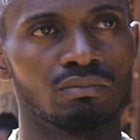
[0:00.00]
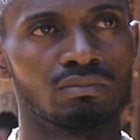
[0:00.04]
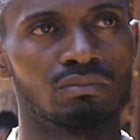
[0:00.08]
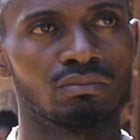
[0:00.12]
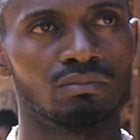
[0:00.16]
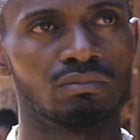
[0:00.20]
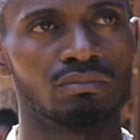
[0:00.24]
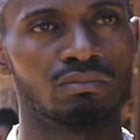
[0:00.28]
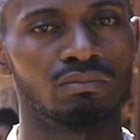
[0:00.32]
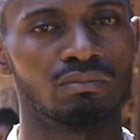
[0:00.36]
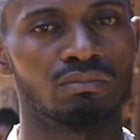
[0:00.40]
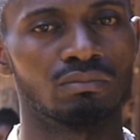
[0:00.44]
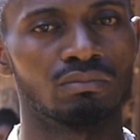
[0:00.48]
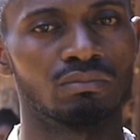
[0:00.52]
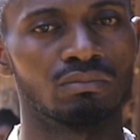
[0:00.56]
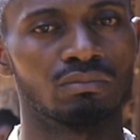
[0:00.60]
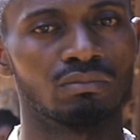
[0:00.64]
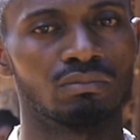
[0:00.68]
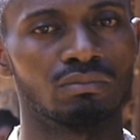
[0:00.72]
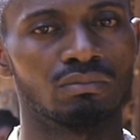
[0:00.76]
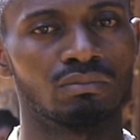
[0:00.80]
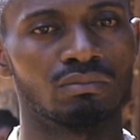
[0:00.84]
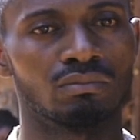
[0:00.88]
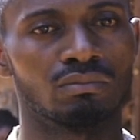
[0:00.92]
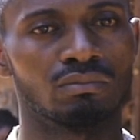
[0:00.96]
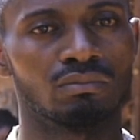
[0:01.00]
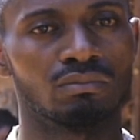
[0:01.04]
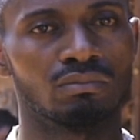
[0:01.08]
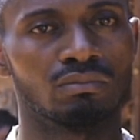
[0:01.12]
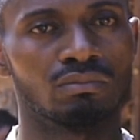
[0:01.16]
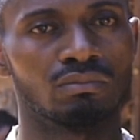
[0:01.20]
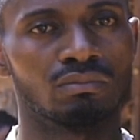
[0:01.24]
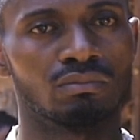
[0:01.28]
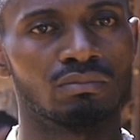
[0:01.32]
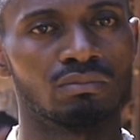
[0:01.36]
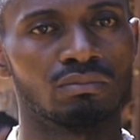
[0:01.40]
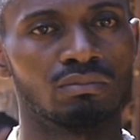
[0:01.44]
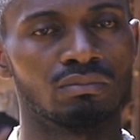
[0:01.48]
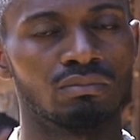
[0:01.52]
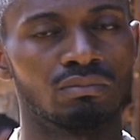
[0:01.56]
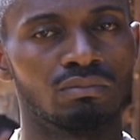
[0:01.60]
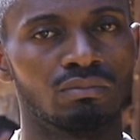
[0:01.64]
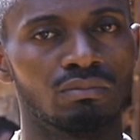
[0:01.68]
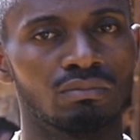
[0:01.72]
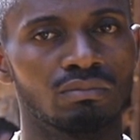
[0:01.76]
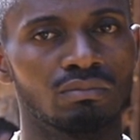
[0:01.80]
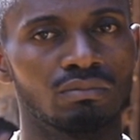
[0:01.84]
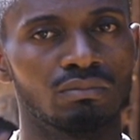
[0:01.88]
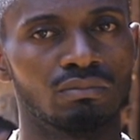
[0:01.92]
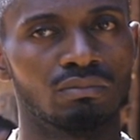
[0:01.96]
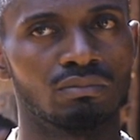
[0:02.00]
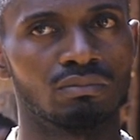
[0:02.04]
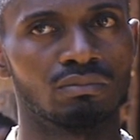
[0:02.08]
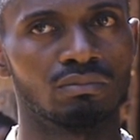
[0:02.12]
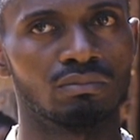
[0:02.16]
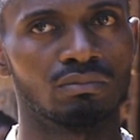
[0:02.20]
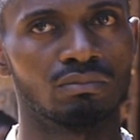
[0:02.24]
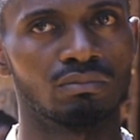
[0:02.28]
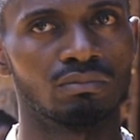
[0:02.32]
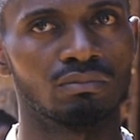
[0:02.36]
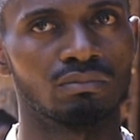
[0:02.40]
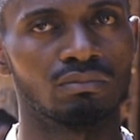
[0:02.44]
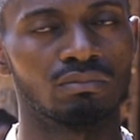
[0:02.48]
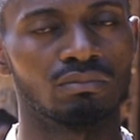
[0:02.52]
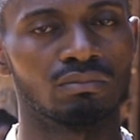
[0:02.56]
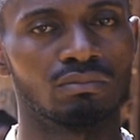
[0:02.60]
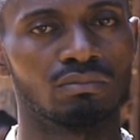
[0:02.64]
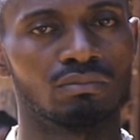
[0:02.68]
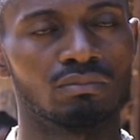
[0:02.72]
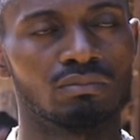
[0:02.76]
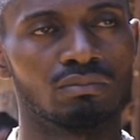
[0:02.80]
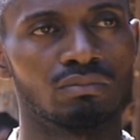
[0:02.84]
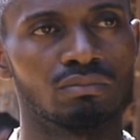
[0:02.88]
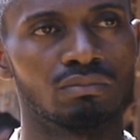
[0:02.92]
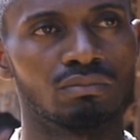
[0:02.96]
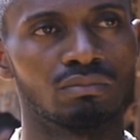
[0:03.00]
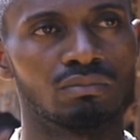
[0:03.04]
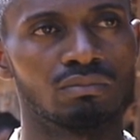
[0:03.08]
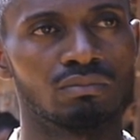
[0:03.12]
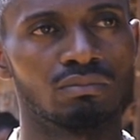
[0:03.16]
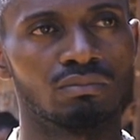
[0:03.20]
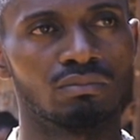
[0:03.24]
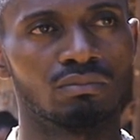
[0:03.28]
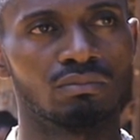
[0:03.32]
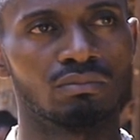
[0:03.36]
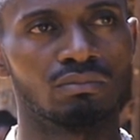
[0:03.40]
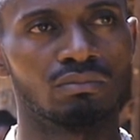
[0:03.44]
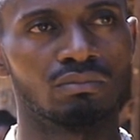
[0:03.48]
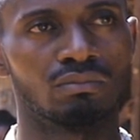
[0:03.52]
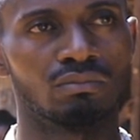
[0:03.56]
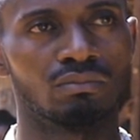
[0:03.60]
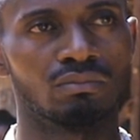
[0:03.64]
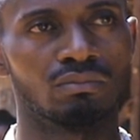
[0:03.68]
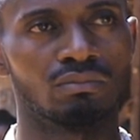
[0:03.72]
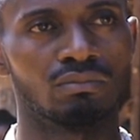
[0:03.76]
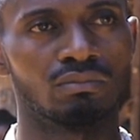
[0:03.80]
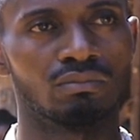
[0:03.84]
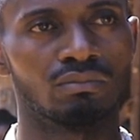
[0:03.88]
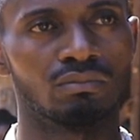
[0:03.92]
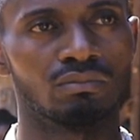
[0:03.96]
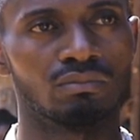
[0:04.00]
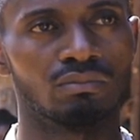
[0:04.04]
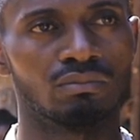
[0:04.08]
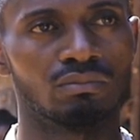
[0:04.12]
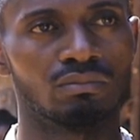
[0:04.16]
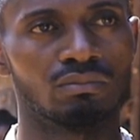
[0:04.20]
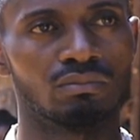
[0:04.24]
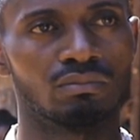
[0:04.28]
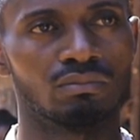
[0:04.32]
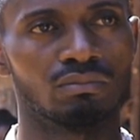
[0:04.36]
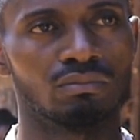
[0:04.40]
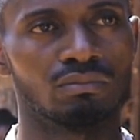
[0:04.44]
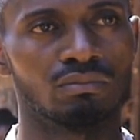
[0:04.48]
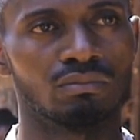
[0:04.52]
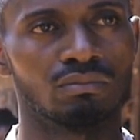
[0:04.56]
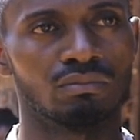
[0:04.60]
This person isn't speaking.